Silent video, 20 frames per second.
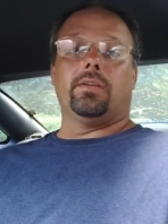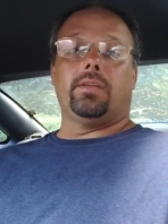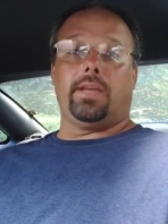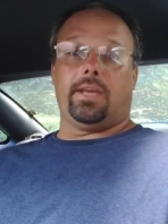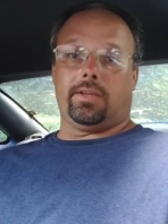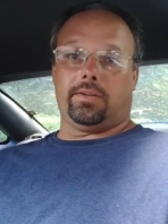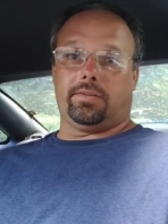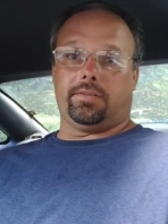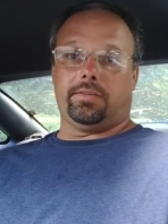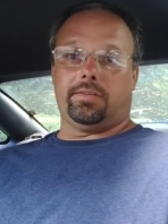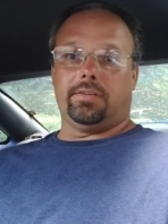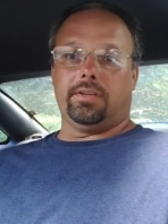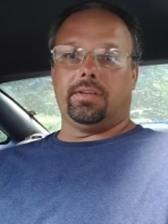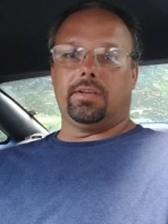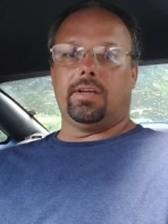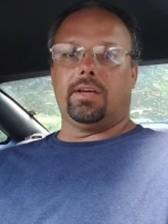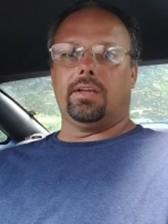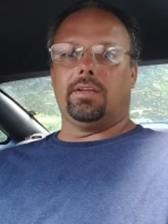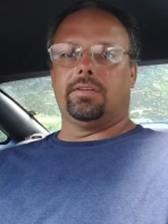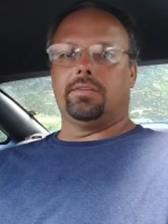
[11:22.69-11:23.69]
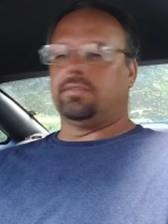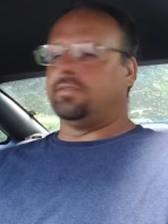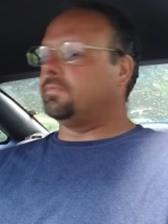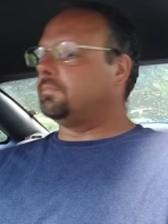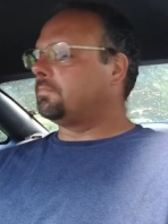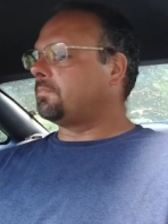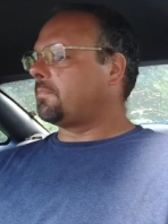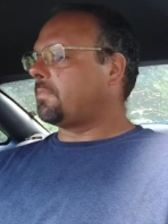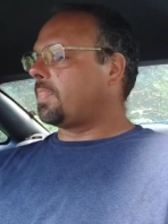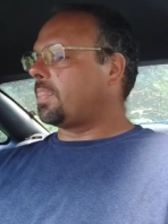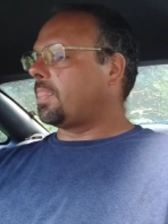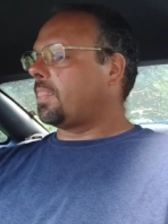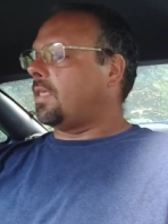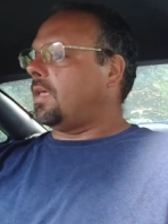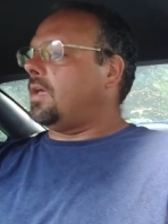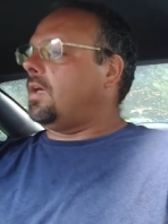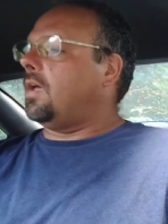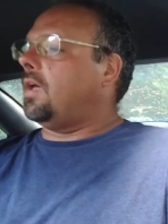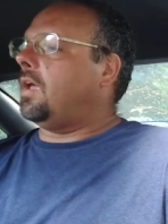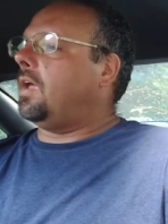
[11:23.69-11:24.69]
Yes, it does.
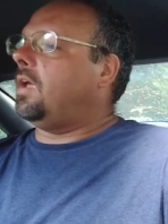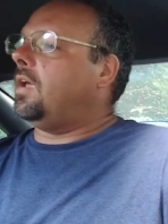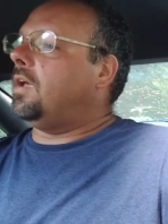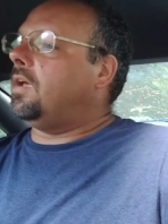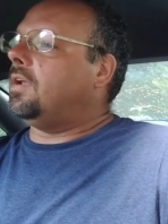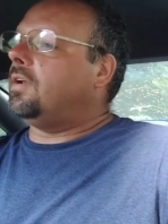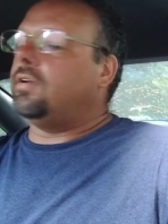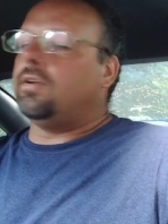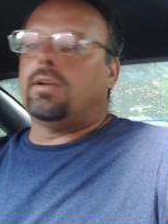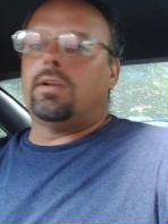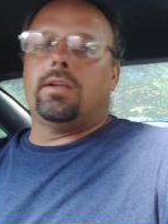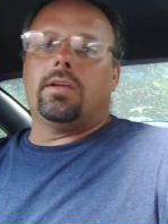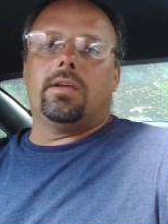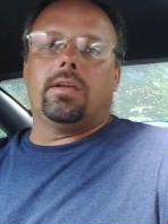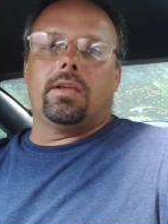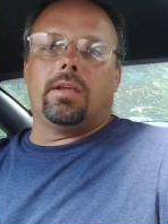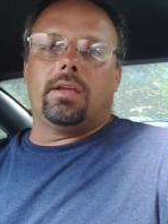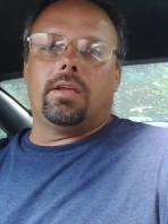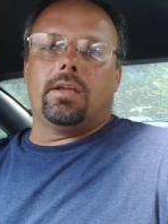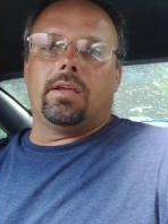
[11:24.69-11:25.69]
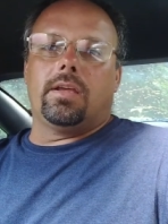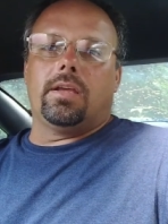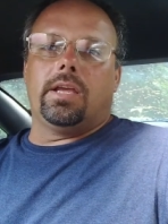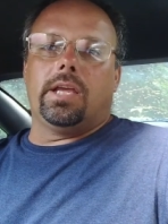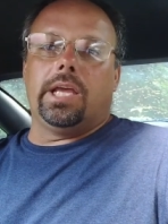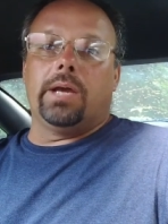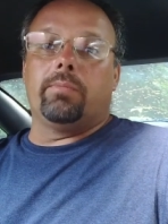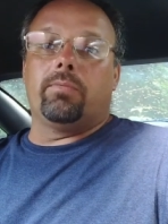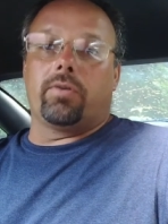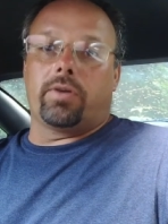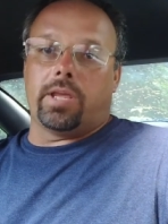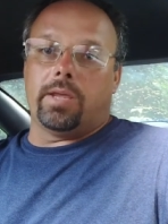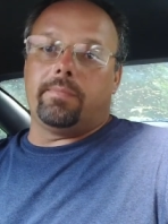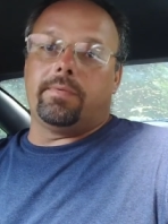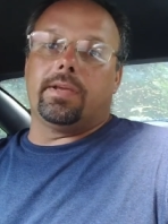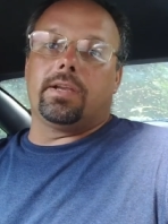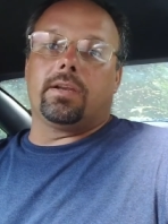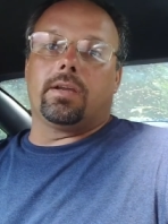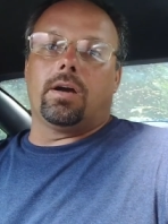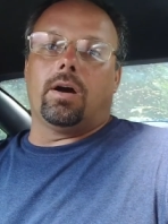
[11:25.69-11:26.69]
And it will keep
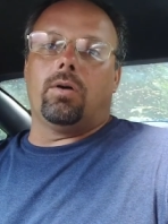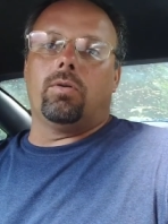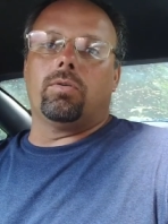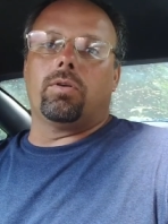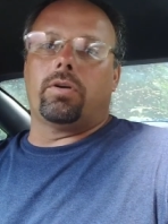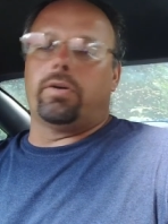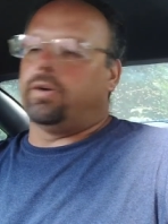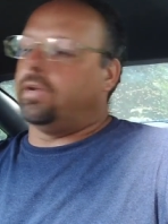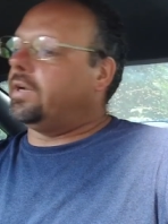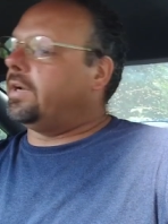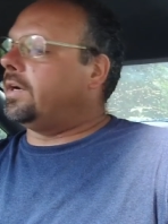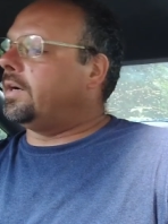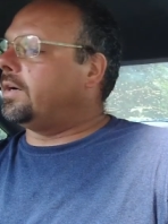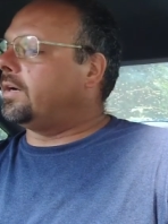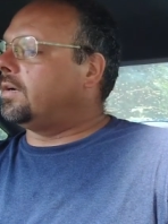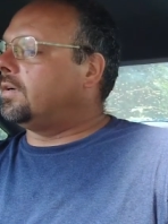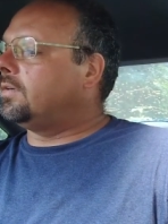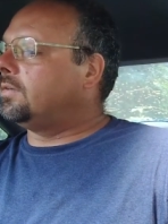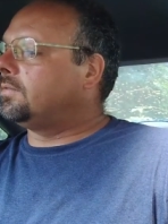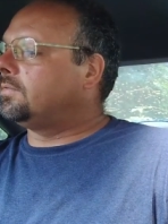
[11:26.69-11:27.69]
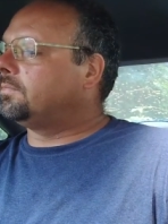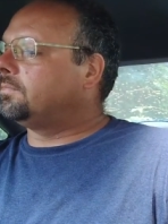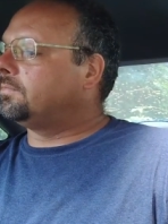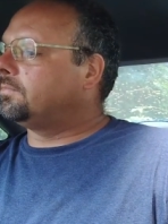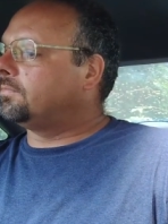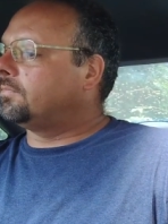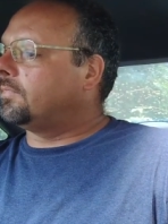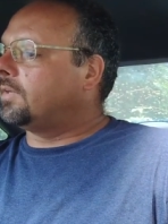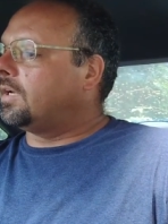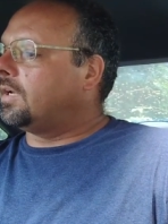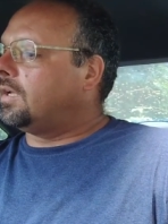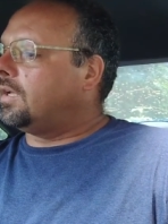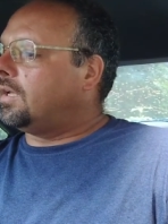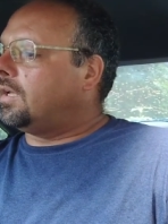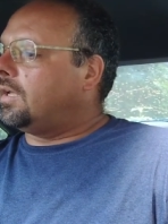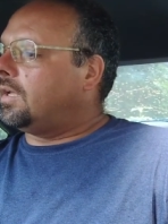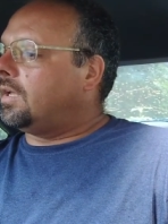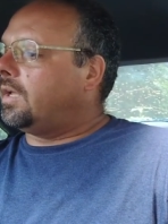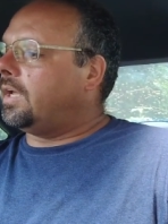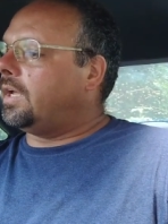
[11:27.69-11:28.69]
getting colder in here.
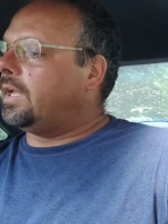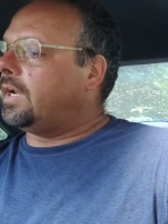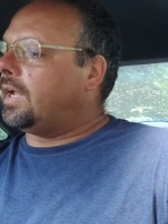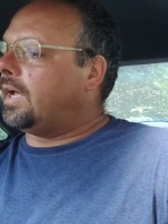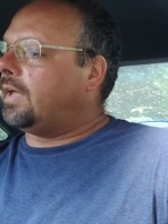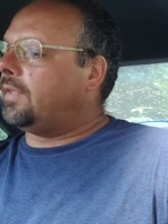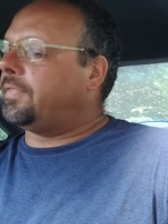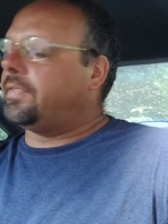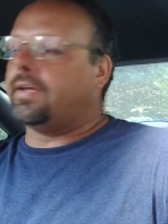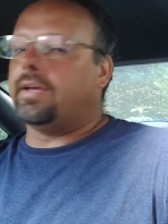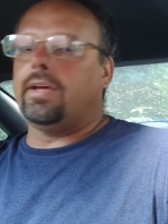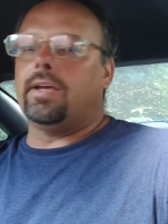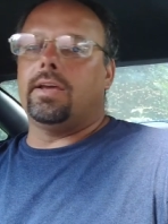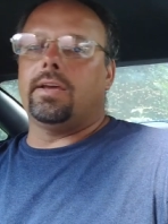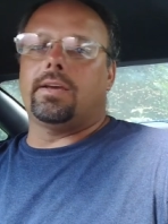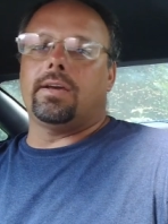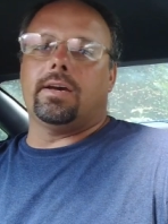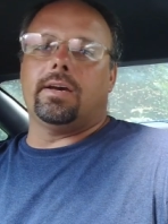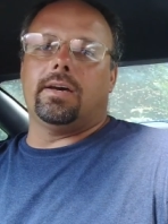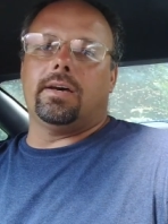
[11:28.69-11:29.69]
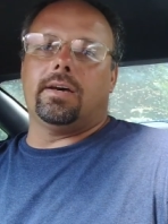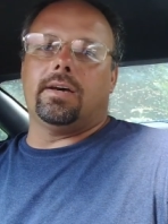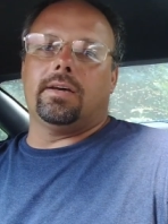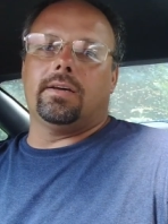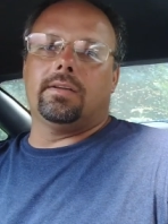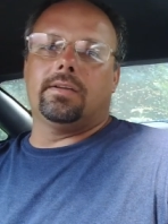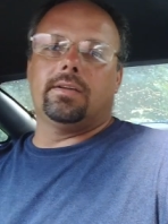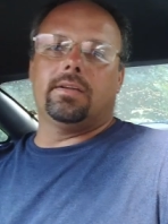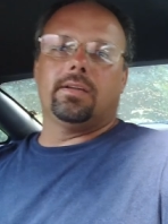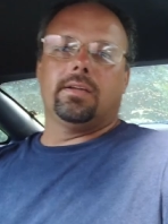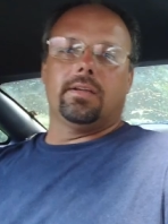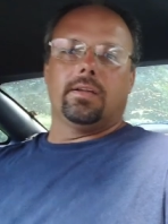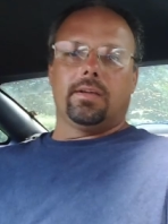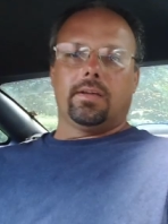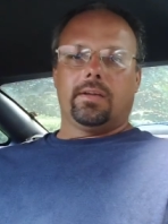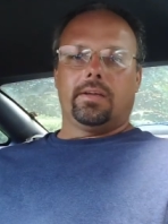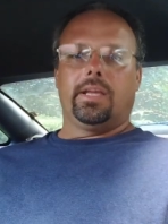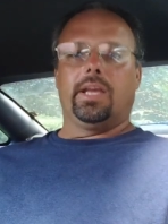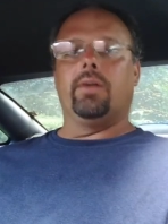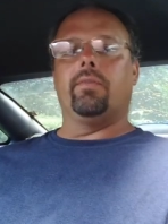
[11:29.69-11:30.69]
And I think
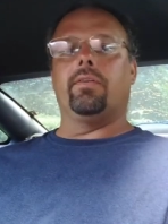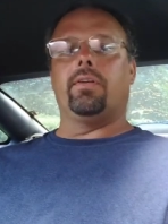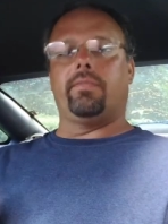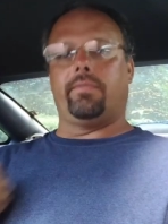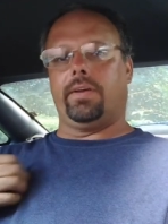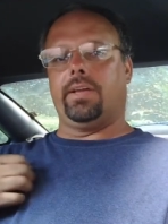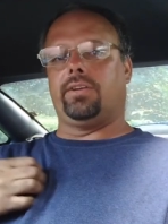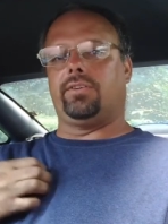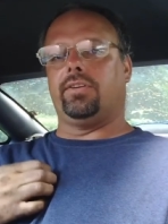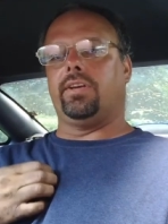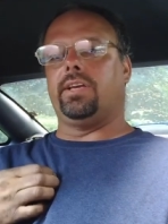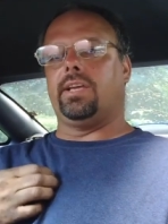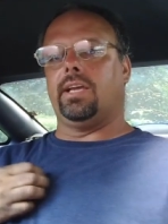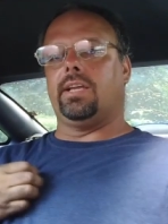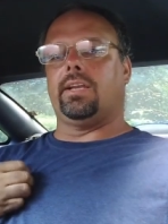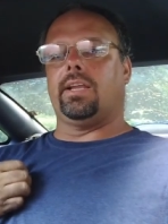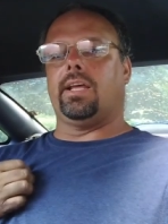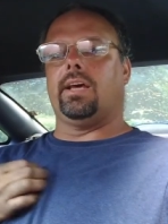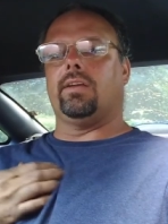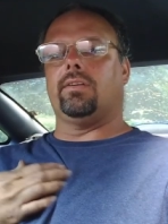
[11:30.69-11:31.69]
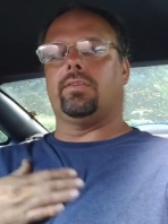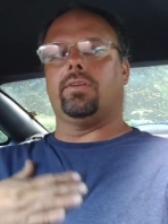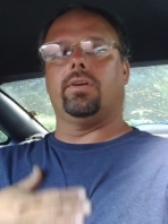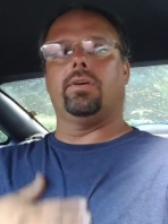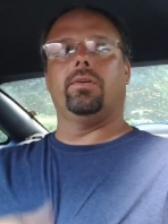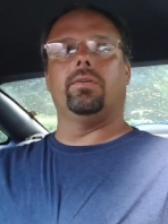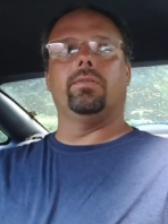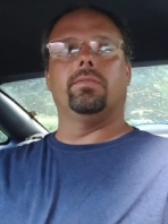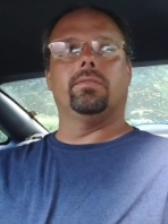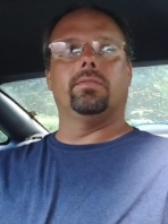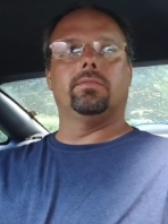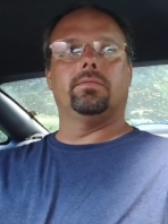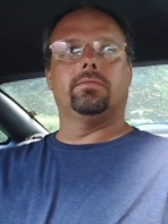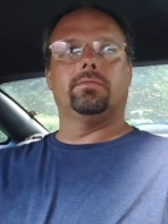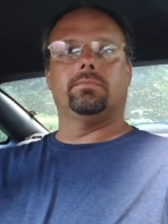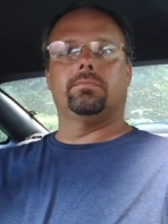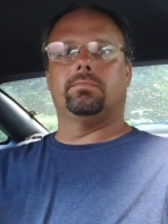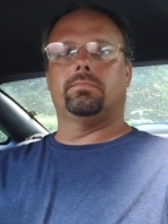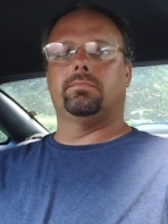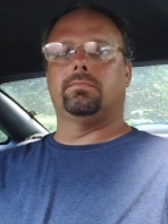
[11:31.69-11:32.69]
it would eventually get down to,
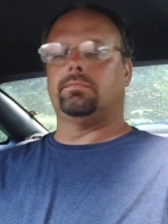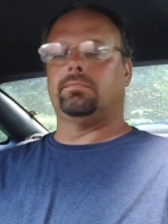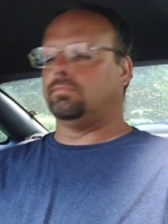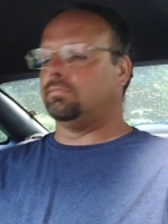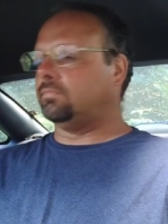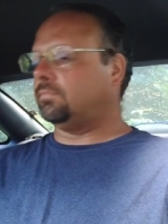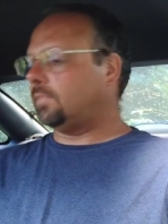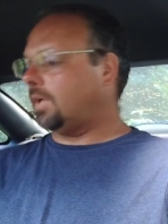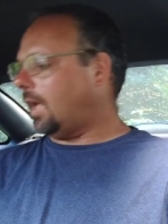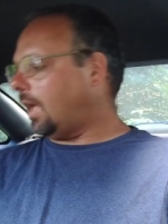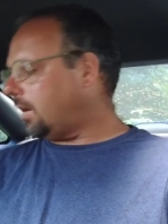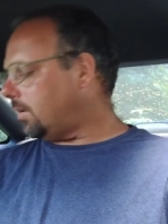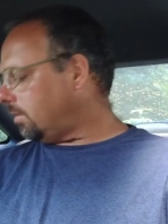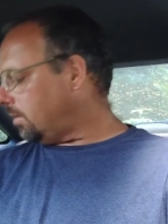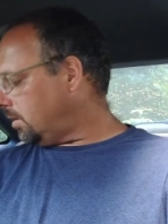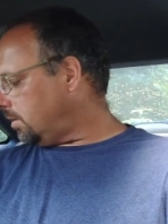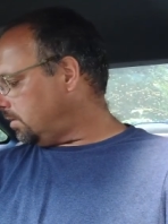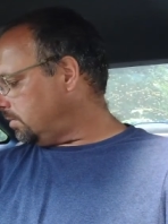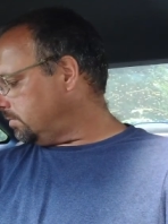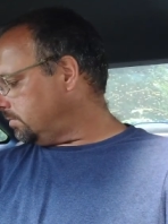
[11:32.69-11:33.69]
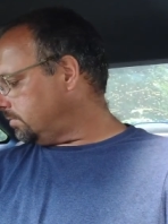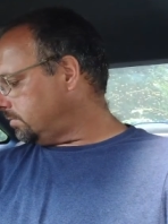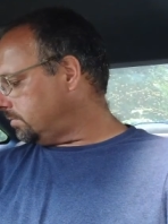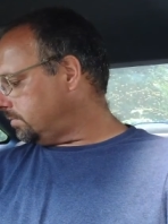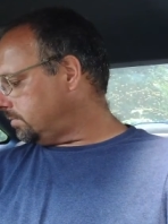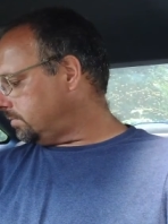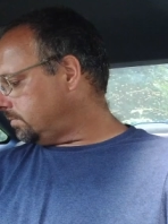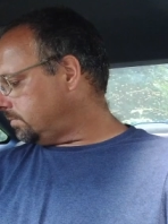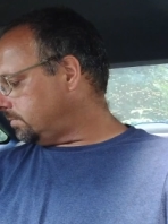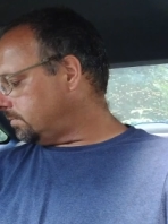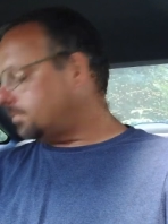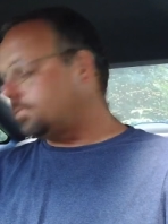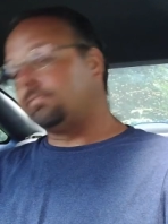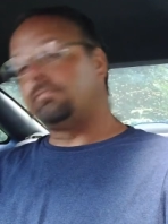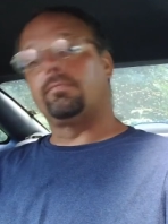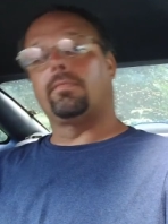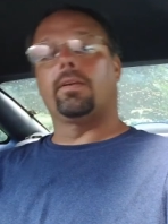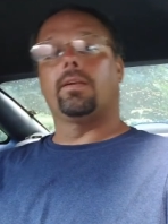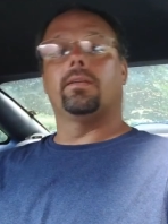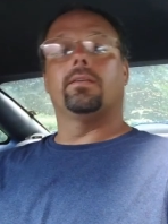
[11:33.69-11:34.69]
I don't know,
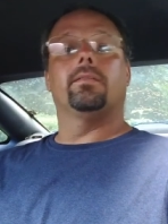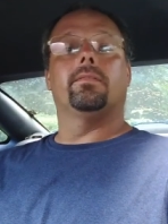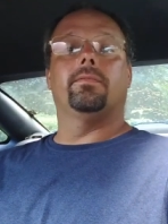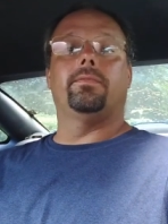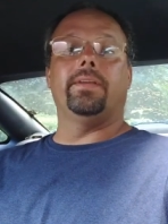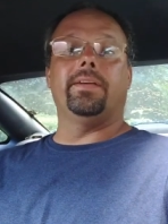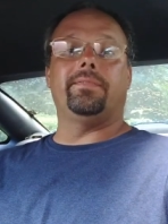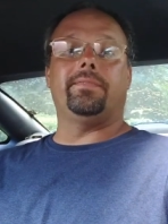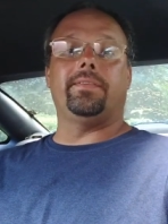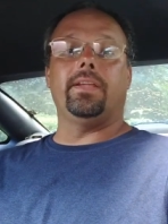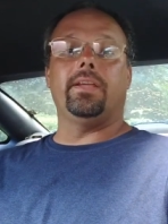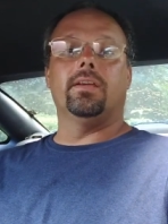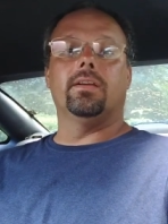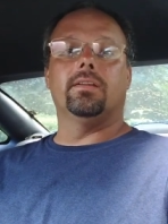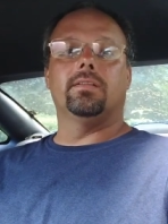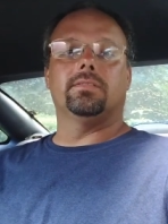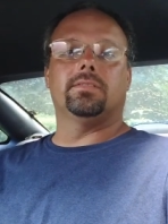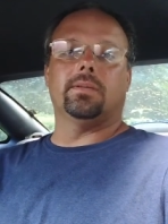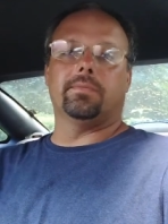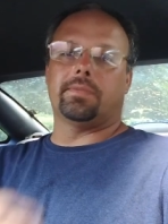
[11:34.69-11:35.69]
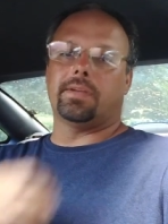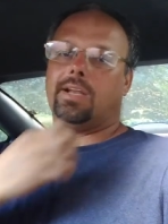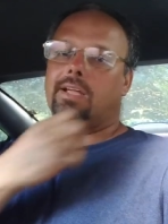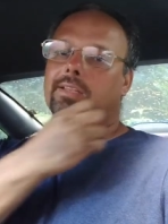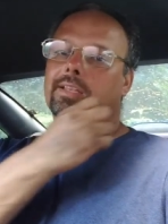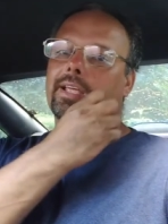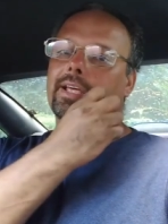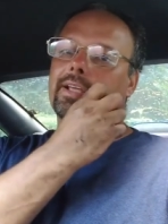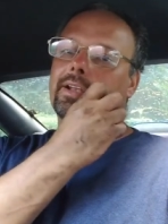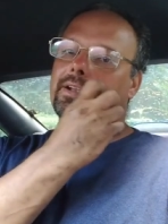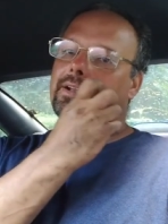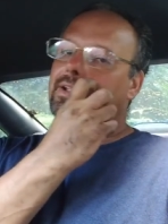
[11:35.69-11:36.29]
50, something like that.